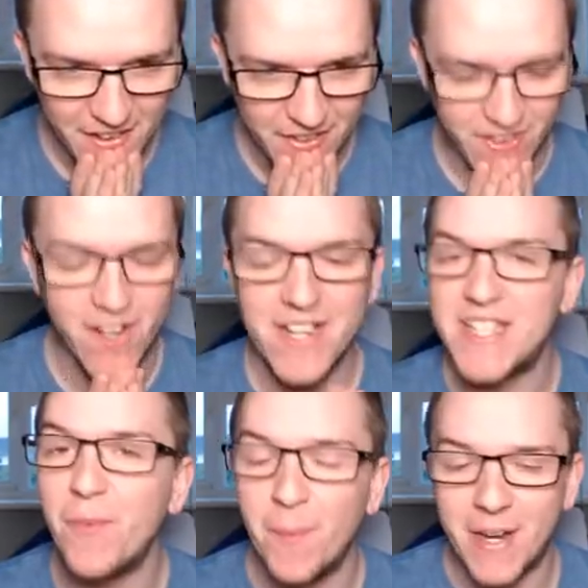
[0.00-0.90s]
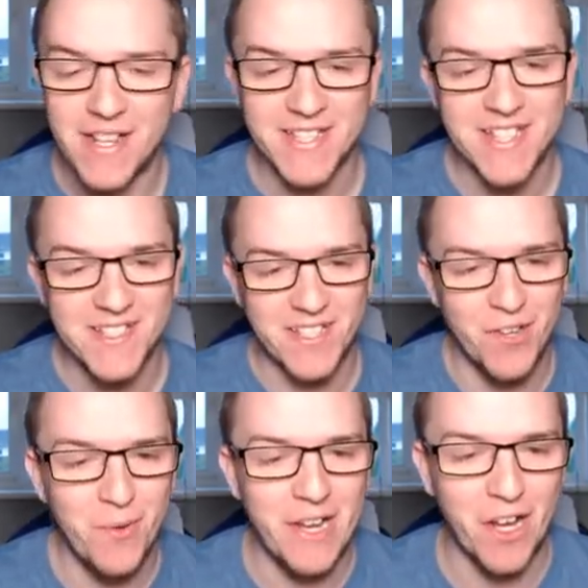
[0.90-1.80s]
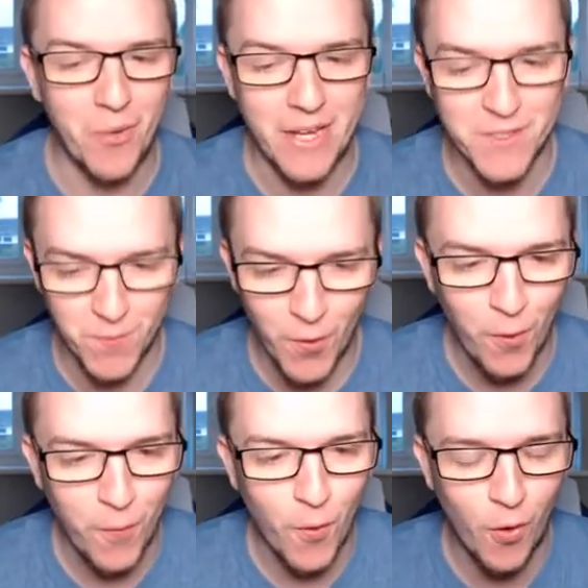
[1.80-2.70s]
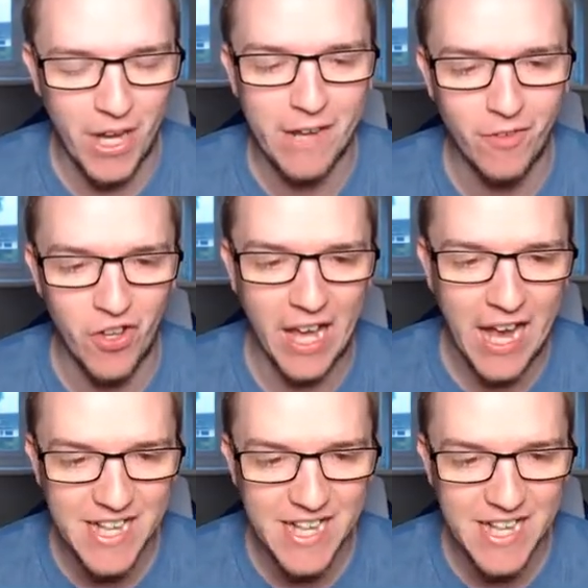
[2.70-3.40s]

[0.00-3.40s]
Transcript: 37 minutes, it's 2-0. It's 4-4 on aggregate.